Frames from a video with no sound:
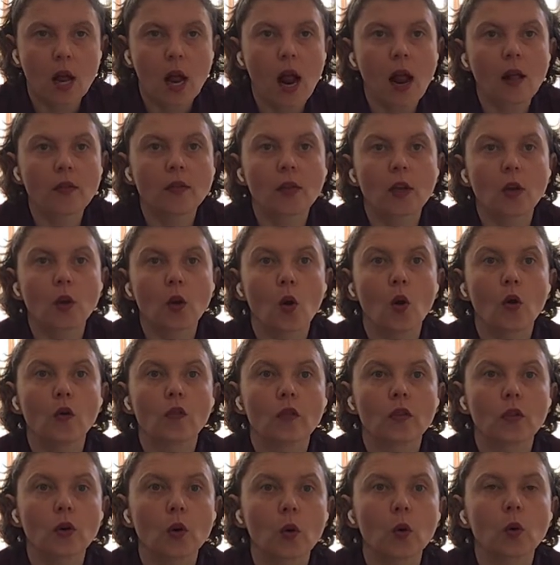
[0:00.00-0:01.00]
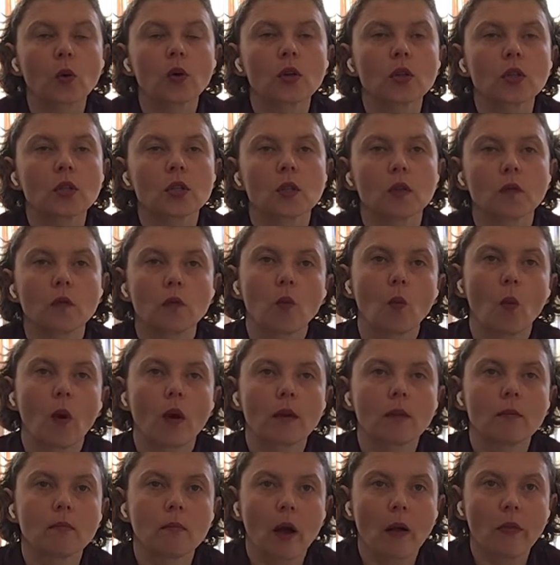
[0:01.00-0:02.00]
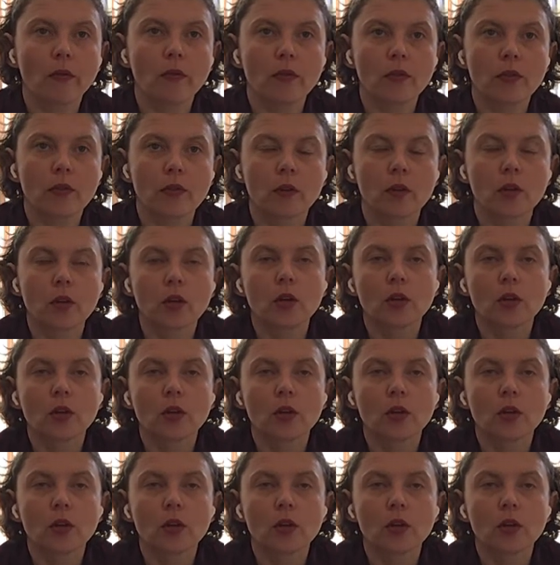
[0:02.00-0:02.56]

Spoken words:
And then over the course of 1 month,